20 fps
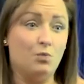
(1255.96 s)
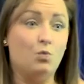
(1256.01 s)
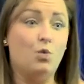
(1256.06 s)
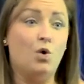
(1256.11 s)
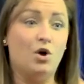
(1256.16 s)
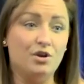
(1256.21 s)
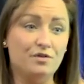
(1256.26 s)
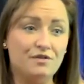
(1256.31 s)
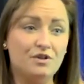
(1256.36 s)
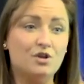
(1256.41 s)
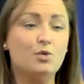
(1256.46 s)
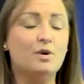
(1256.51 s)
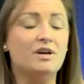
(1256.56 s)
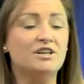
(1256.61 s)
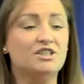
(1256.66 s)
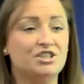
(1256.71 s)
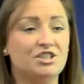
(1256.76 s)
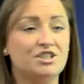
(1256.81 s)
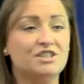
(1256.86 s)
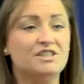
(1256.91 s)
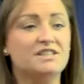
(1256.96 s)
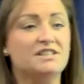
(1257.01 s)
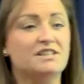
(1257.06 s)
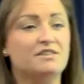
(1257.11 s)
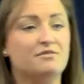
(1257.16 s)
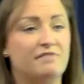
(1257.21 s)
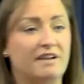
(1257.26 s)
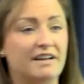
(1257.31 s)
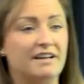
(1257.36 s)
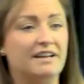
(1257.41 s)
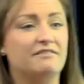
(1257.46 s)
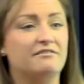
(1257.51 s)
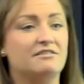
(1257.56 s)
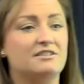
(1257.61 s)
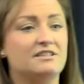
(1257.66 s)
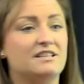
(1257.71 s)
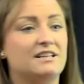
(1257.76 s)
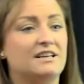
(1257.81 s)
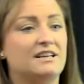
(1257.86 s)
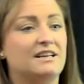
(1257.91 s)
One of the questions in the rent
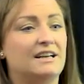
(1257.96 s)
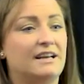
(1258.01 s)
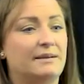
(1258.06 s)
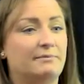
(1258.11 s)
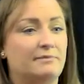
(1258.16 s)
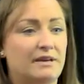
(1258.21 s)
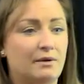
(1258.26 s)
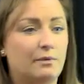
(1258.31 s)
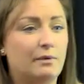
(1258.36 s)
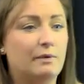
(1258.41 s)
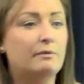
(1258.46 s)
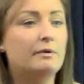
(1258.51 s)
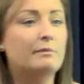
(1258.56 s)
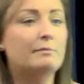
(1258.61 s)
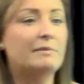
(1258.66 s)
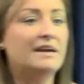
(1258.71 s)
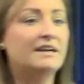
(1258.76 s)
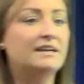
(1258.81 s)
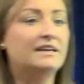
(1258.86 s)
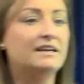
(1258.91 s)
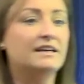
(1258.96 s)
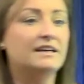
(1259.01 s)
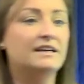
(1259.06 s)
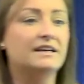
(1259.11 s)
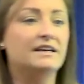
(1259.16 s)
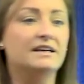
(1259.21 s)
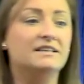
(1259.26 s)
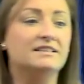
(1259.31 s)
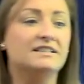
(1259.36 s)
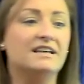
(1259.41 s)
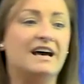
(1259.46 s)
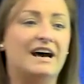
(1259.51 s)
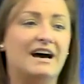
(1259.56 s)
guarantee claim now when we're making it is,